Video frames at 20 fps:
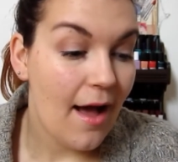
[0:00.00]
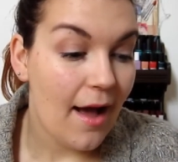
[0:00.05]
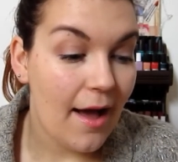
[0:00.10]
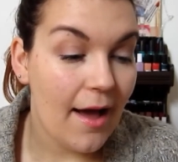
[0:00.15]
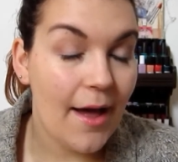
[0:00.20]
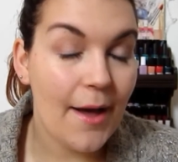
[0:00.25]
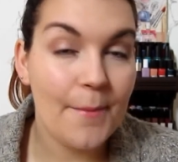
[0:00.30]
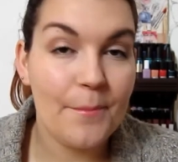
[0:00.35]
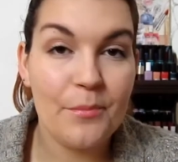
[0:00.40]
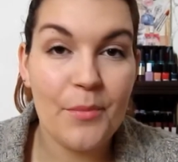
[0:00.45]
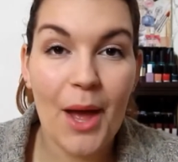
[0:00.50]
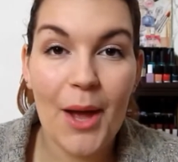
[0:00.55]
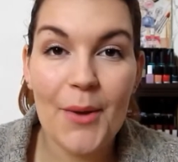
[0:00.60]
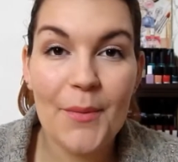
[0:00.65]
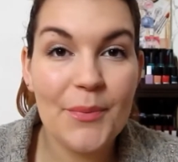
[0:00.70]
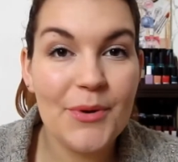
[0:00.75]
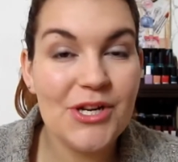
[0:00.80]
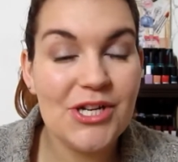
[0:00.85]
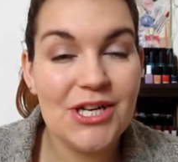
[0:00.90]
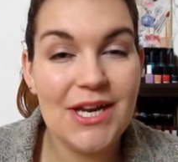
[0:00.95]
Um, I
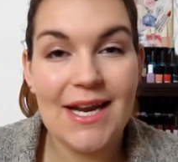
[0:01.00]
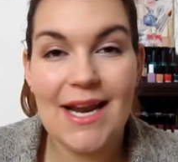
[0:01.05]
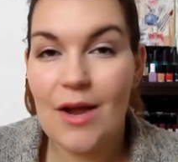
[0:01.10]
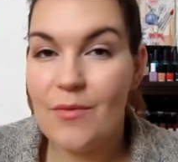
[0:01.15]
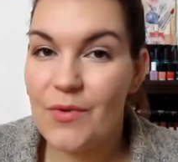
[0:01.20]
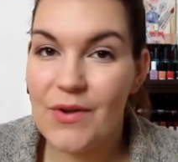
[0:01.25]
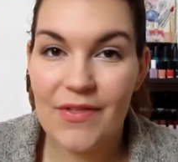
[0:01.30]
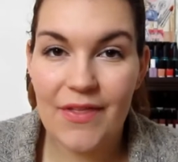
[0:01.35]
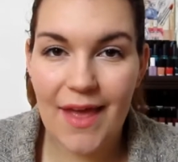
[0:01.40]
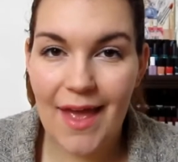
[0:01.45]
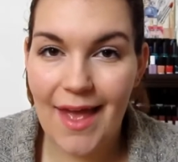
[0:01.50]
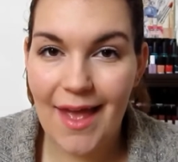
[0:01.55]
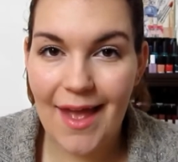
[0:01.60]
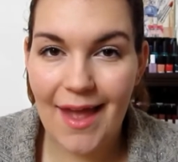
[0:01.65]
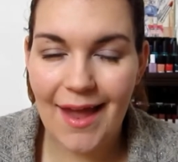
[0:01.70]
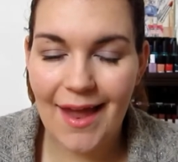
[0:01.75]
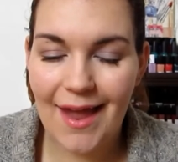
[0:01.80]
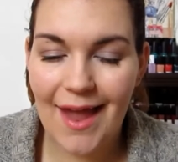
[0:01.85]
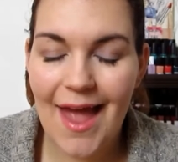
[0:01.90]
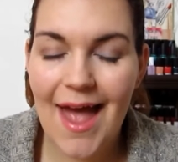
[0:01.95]
appreciate
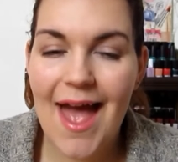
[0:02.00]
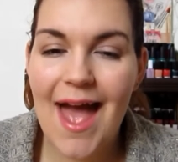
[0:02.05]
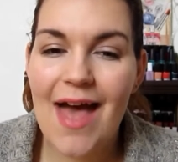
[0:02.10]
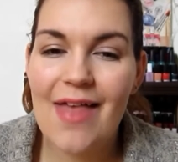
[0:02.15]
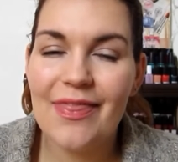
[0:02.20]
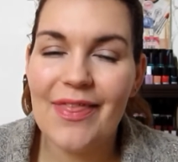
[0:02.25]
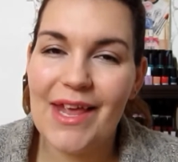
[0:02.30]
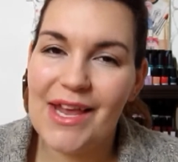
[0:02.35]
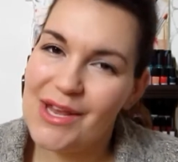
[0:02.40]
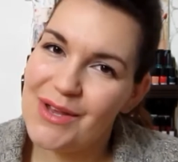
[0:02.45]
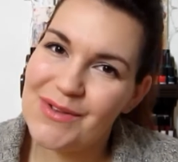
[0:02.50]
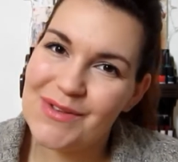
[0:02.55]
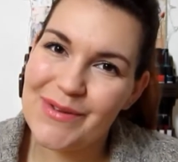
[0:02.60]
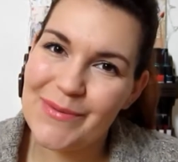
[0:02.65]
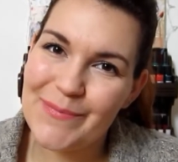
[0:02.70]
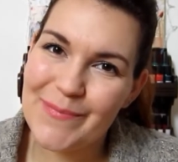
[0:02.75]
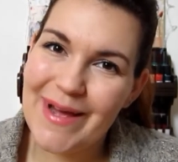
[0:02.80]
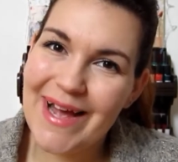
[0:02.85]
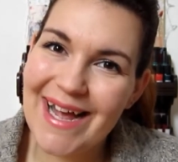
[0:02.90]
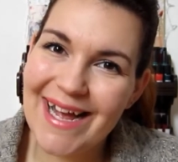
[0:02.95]
everything. Thank you
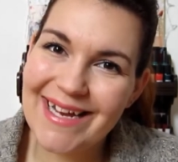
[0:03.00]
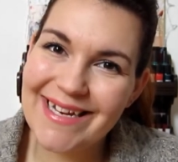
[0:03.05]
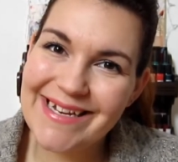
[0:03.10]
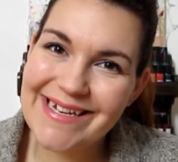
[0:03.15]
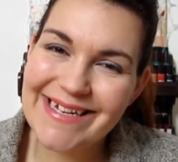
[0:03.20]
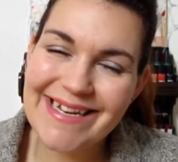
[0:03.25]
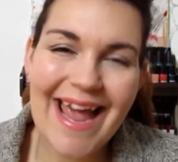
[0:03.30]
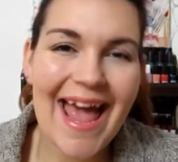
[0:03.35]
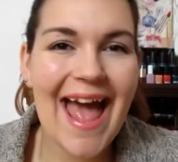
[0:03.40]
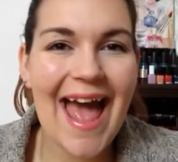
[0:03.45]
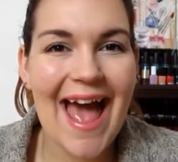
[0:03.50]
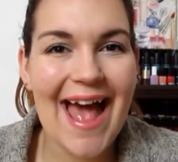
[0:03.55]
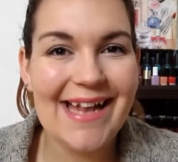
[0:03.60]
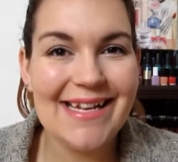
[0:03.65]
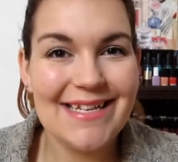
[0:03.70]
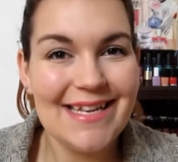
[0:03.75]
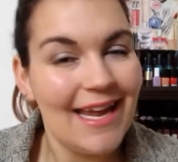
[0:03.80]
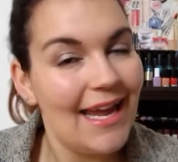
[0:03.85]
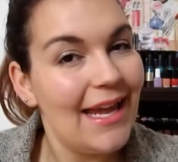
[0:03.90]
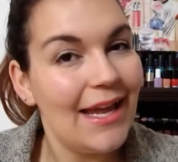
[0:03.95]
so much
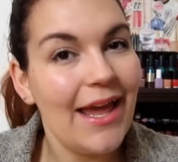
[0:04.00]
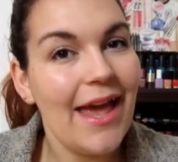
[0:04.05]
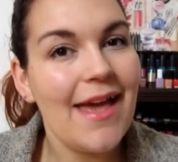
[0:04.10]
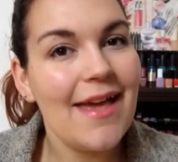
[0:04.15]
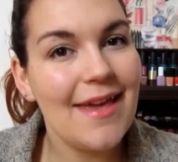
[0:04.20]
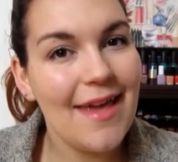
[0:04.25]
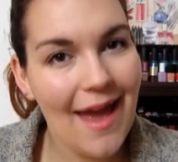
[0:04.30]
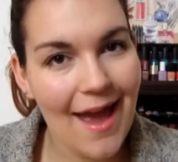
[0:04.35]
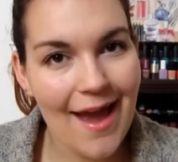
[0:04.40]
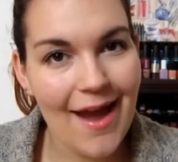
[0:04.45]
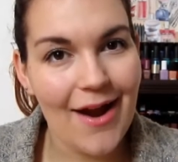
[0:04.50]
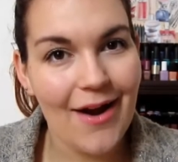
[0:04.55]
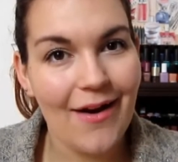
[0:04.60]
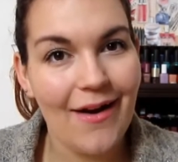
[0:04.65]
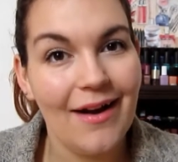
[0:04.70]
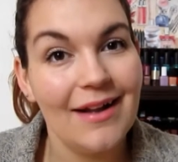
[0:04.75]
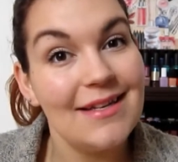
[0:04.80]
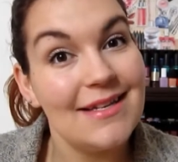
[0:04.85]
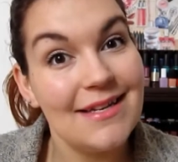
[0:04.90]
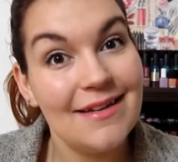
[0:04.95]
and take
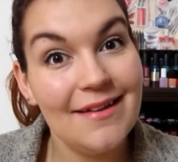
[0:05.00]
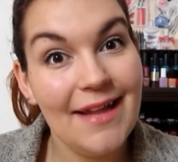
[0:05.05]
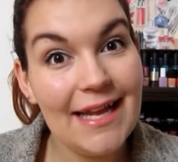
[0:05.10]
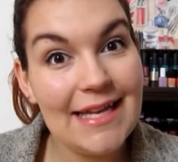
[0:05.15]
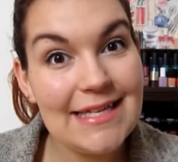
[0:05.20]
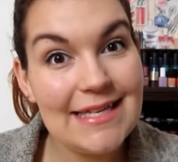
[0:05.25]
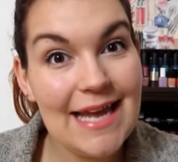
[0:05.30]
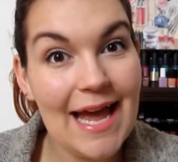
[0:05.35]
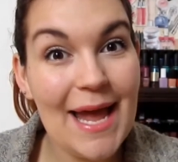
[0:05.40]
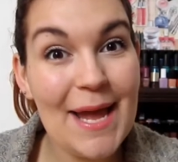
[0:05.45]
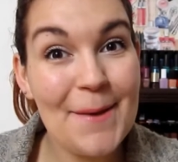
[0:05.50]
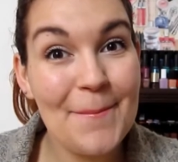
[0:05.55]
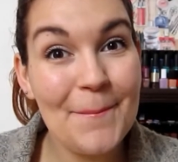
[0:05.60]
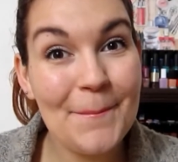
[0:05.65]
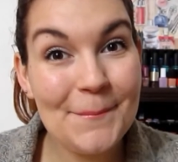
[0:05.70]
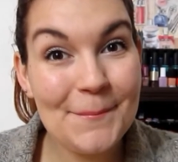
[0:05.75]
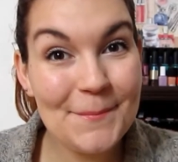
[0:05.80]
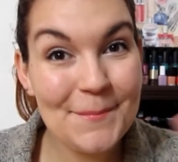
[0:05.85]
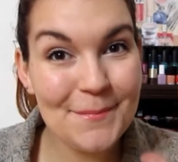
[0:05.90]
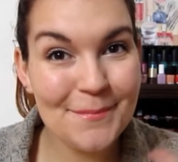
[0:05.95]
care. Until next time,
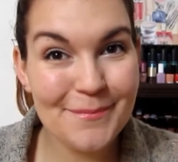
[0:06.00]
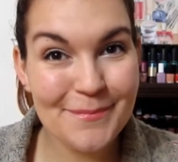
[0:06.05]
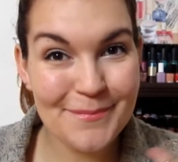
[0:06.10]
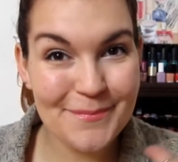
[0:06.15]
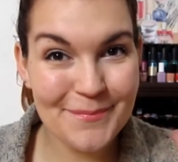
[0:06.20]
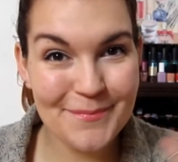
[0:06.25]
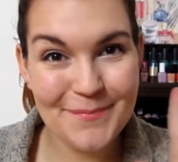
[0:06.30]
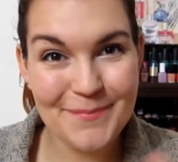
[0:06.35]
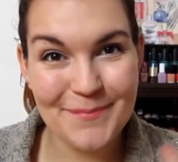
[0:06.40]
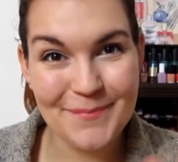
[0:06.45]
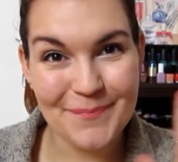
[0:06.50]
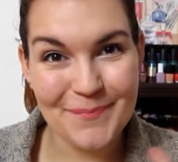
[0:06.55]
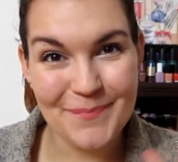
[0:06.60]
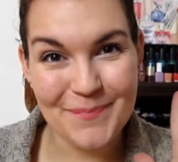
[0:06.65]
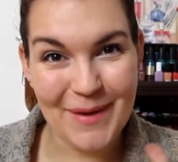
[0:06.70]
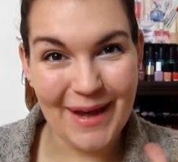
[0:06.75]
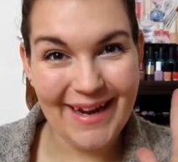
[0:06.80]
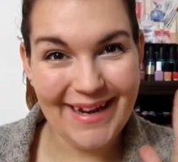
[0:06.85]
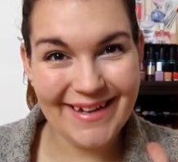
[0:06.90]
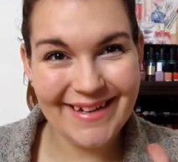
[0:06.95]

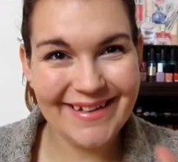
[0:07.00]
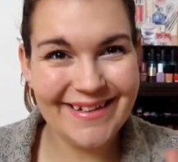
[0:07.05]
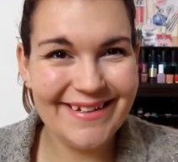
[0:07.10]
bye.